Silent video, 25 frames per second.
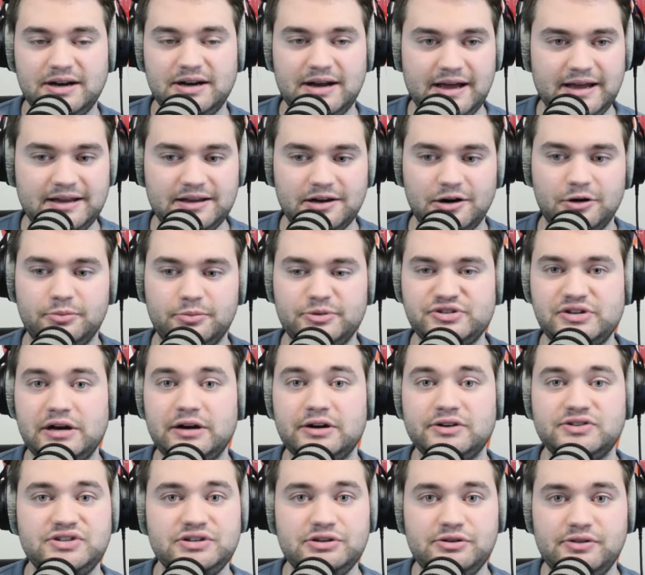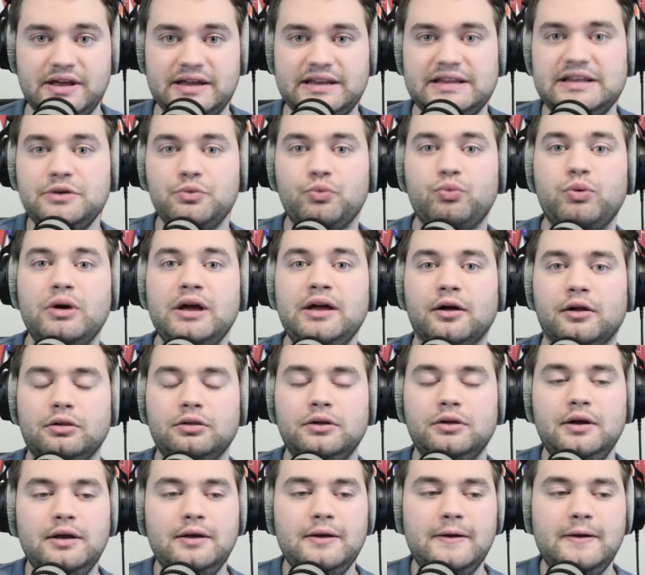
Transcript: I can almost guarantee you that he will